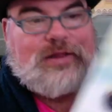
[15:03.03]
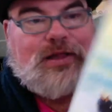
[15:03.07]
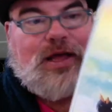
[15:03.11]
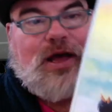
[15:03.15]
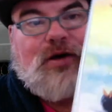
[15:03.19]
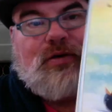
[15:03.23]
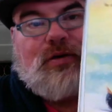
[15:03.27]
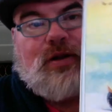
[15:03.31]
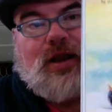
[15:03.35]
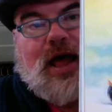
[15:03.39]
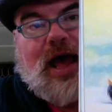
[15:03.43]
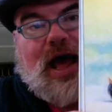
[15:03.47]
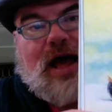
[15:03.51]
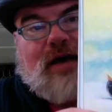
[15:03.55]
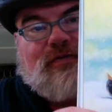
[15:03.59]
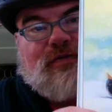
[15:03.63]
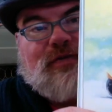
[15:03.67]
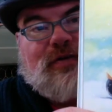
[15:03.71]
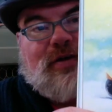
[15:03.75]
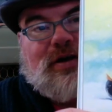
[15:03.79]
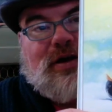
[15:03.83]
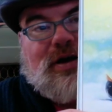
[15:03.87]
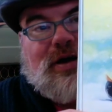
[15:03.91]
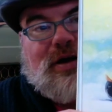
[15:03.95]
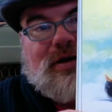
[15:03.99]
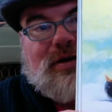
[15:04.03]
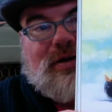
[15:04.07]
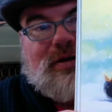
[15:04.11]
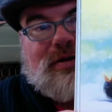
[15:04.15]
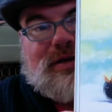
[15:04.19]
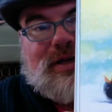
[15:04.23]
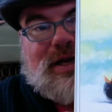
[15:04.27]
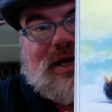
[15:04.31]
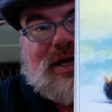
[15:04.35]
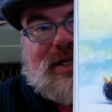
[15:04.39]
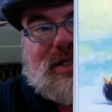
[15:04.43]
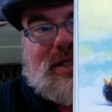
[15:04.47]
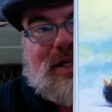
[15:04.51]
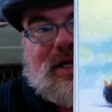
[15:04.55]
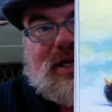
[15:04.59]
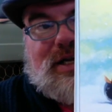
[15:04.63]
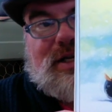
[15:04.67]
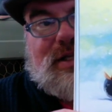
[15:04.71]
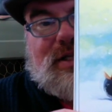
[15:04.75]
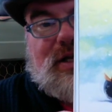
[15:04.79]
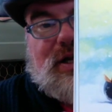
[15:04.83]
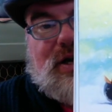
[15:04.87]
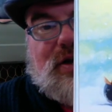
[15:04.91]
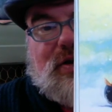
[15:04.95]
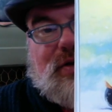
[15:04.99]
down laughing. Tickle,
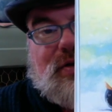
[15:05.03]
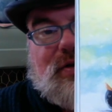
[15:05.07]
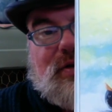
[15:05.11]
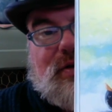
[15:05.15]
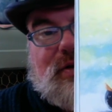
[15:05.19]
tickle, tickle.